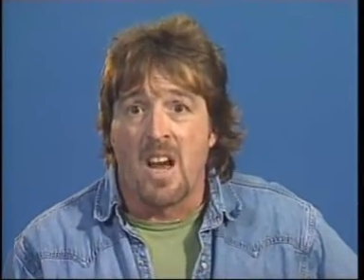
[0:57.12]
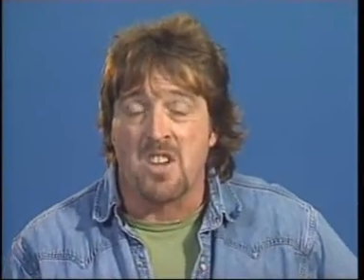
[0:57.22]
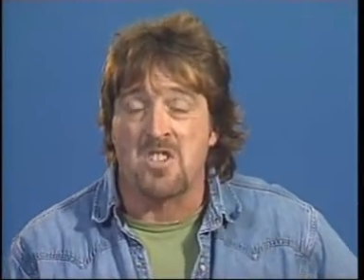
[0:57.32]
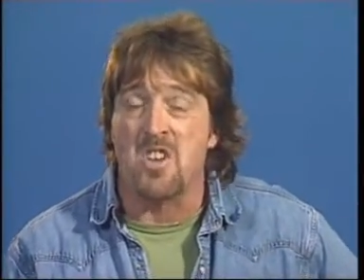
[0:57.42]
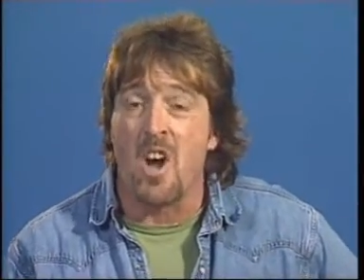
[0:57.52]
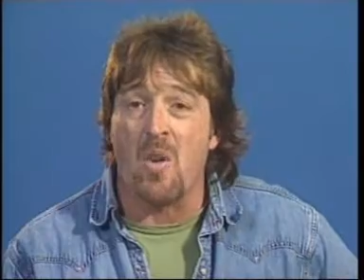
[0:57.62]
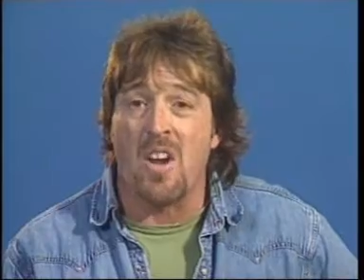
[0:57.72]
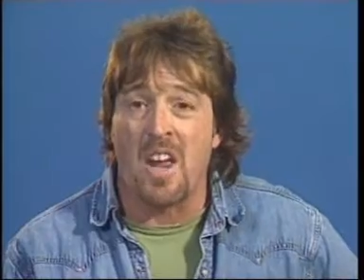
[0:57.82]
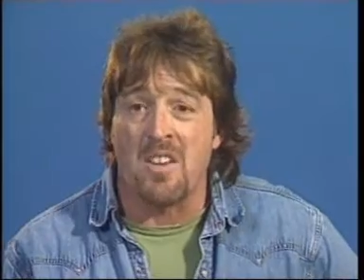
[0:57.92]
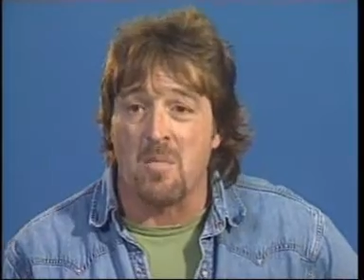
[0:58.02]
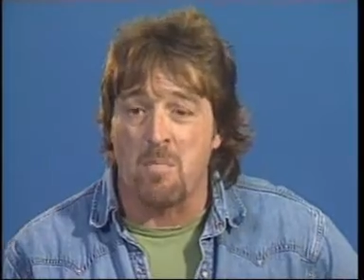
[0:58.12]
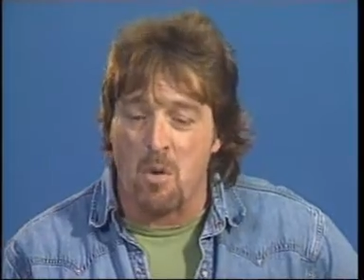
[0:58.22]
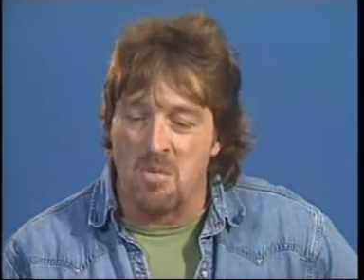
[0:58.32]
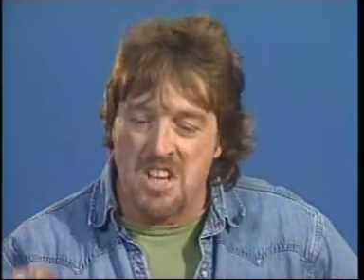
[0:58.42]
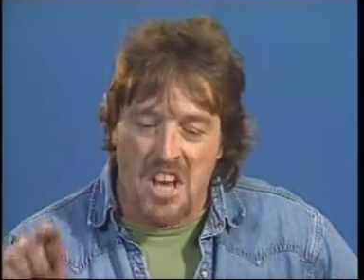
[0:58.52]
And it's knowing that that
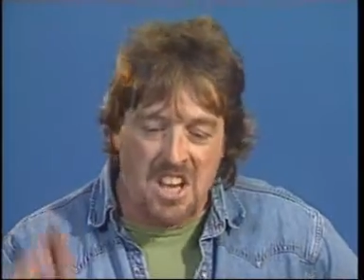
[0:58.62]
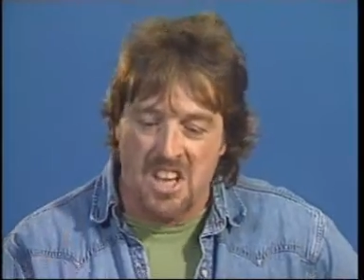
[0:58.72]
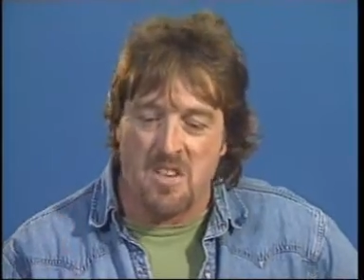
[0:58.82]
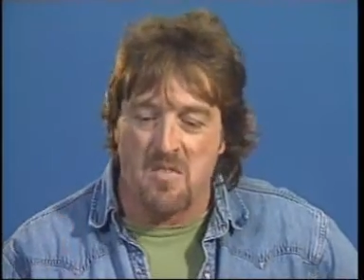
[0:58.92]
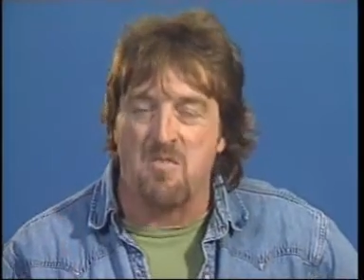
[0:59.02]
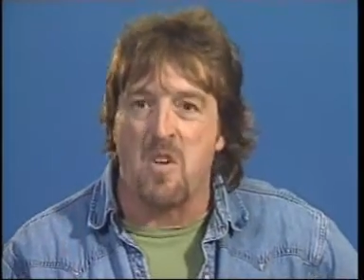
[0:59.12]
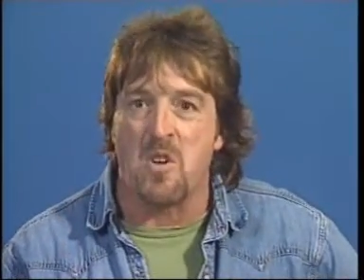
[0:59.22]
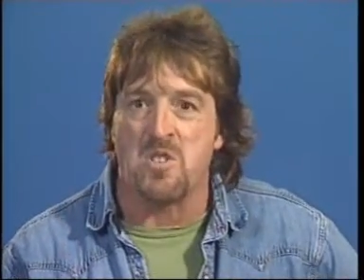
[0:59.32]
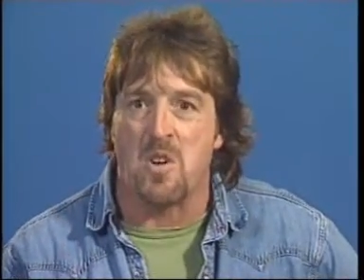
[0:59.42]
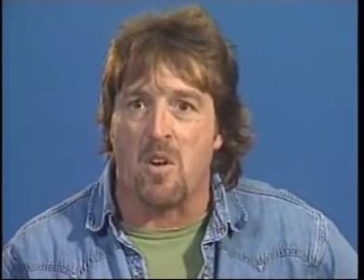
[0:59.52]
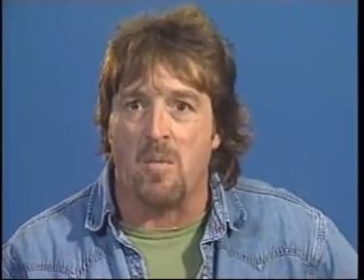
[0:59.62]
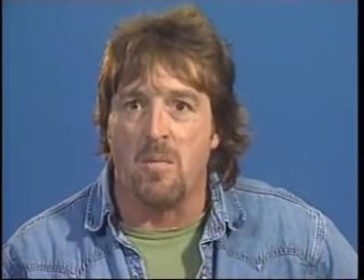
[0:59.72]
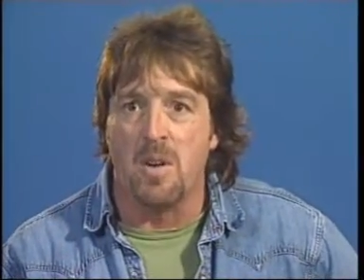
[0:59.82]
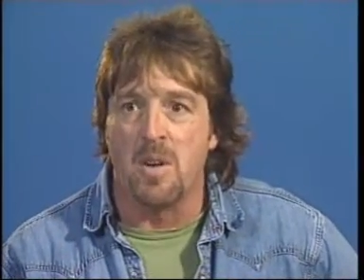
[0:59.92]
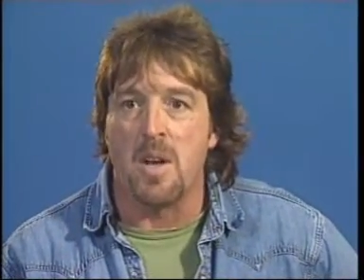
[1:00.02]
brought me down here the first time
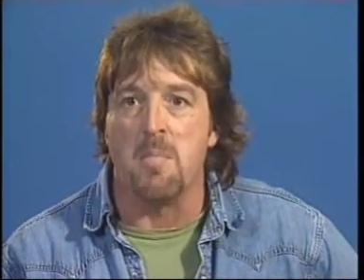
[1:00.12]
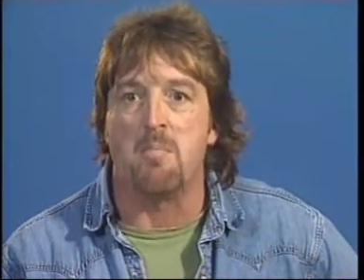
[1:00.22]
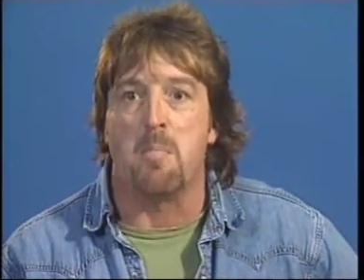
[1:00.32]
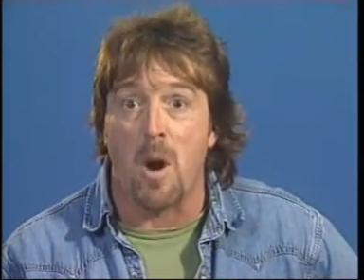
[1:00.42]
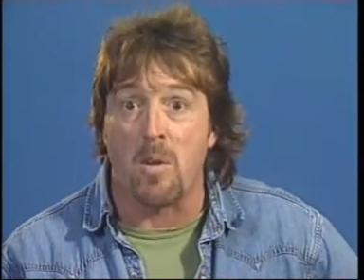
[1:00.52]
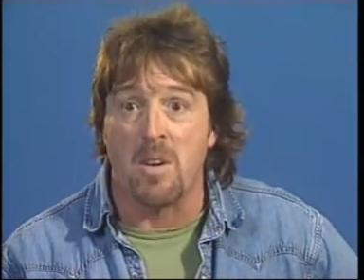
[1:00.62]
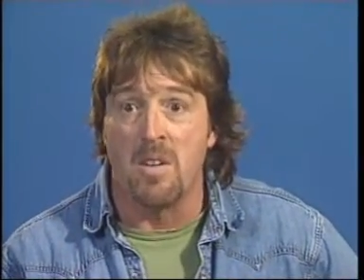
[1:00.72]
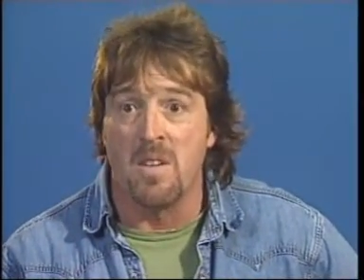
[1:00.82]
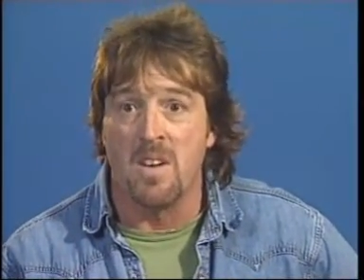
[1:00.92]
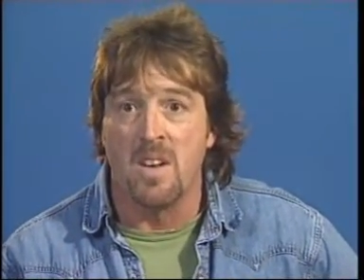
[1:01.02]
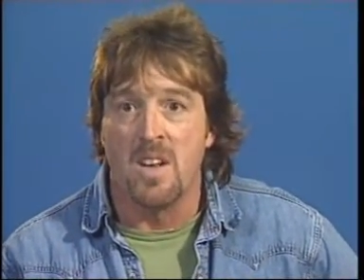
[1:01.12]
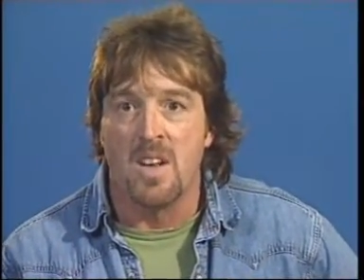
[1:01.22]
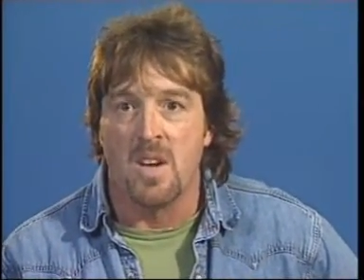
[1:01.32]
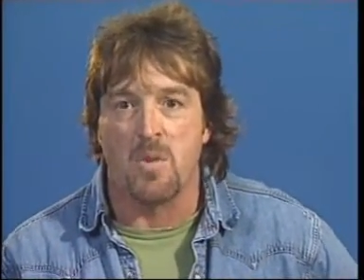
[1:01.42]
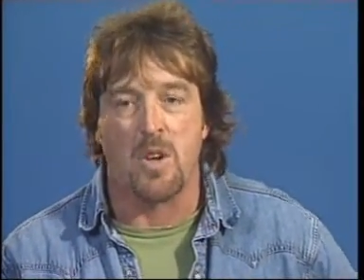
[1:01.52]
and broke.
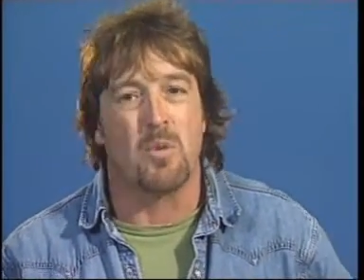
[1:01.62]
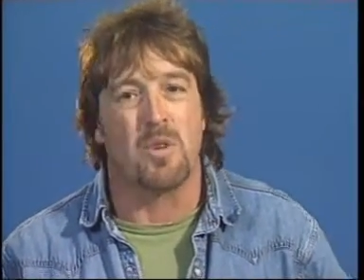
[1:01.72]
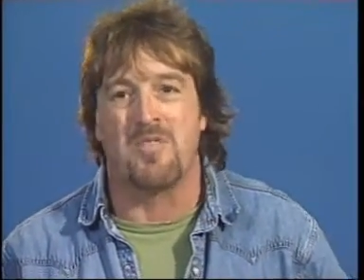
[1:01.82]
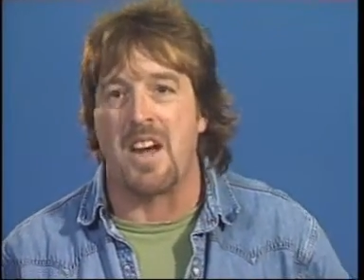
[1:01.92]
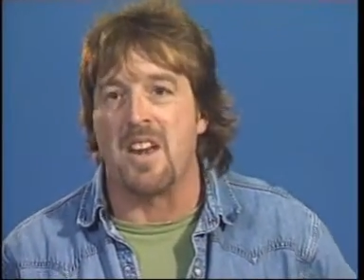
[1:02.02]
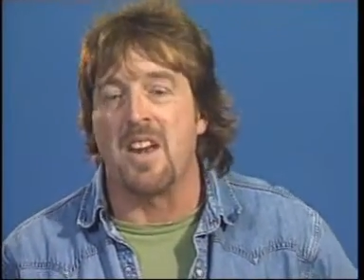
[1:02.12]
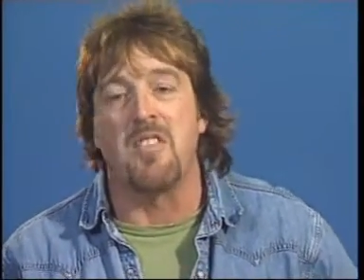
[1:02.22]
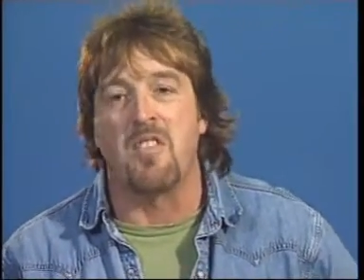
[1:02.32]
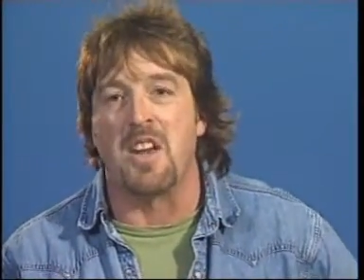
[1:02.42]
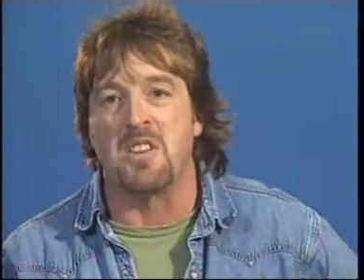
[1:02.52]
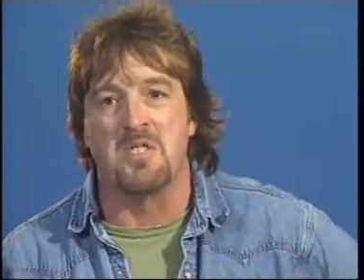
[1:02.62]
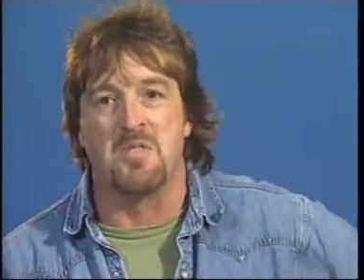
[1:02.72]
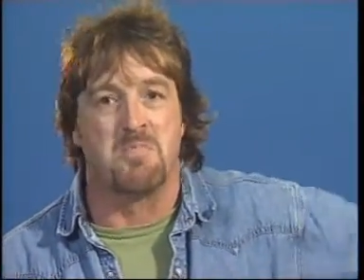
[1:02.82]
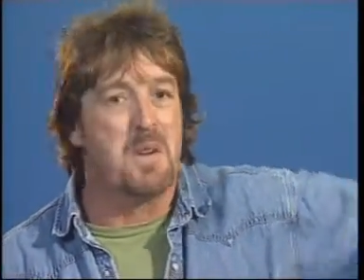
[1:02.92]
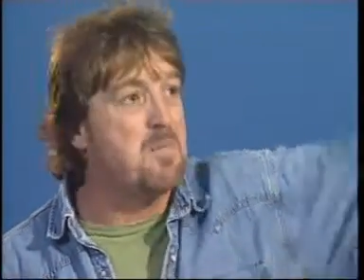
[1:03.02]
And when I would have done anything
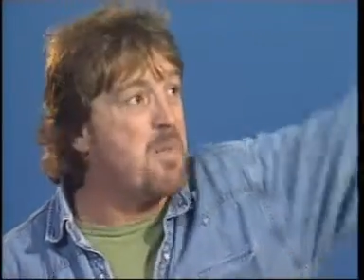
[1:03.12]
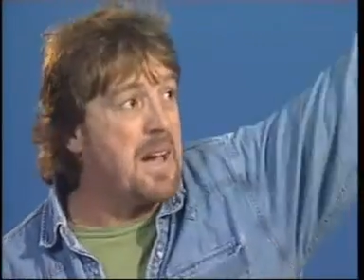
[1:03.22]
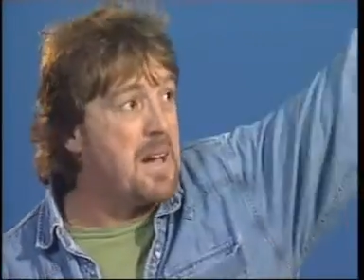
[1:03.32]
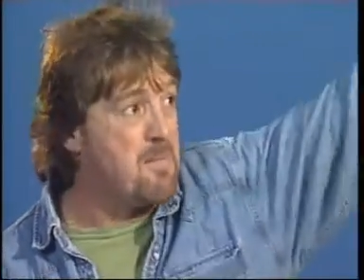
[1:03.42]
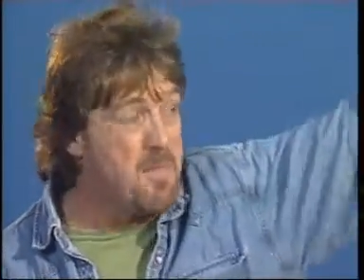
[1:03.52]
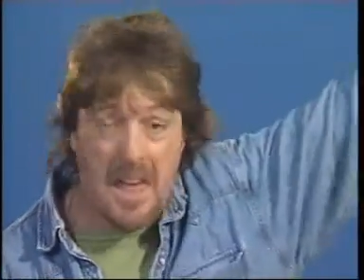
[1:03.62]
to have been back up